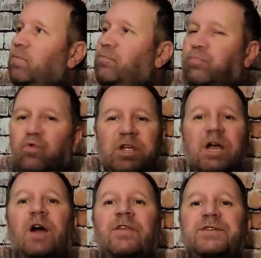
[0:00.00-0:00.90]
Bring
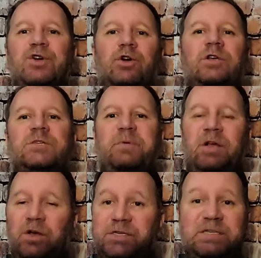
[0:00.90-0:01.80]
on the circus,
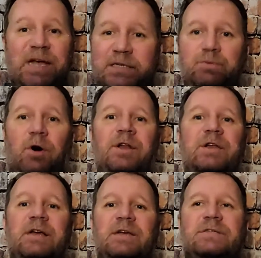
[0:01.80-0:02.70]
because that's what it
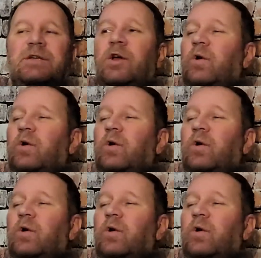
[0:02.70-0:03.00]
is.